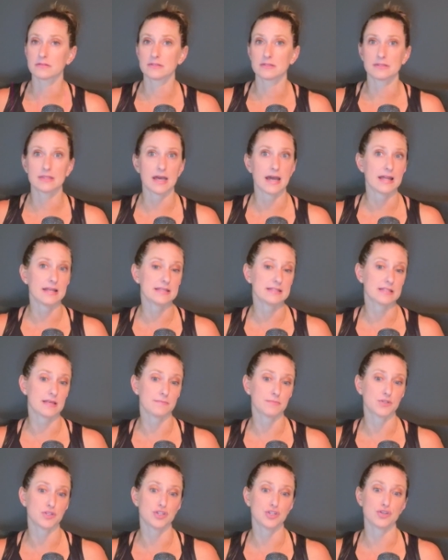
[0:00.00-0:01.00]
that is
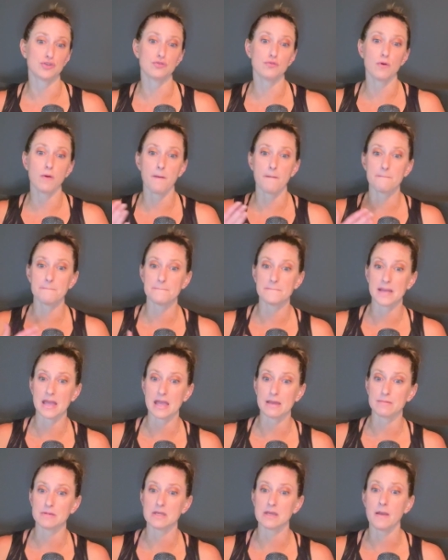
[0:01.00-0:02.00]
up to you.
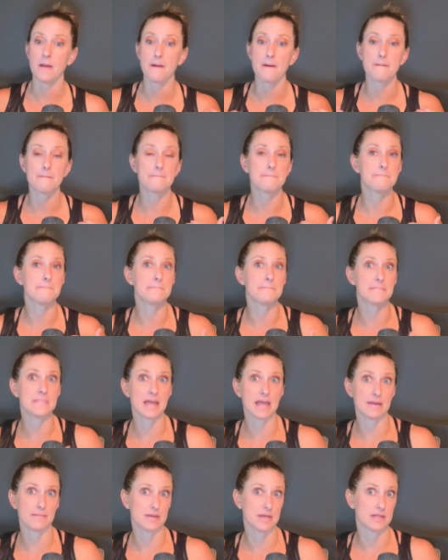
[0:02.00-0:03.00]
Maybe,
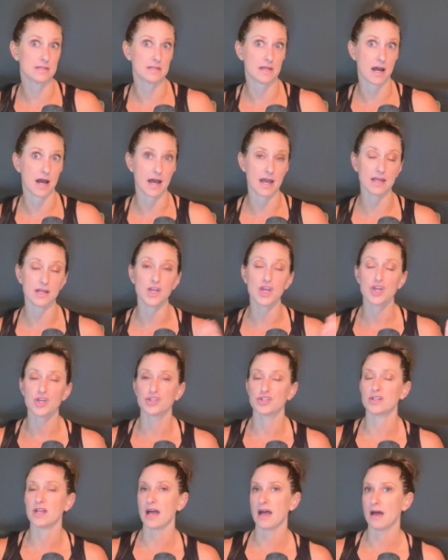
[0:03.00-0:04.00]
maybe not. You
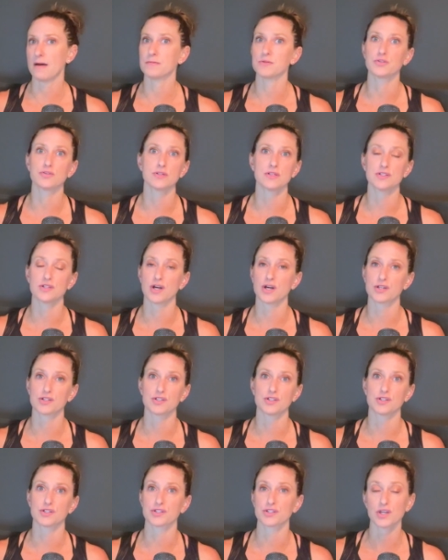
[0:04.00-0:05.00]
should absolutely talk
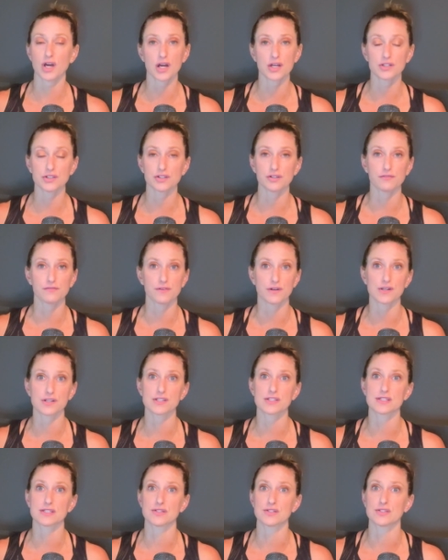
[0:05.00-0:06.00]
to your doctor
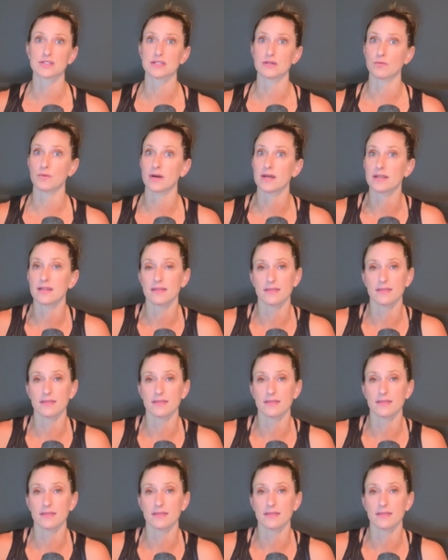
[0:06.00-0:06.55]
first to see what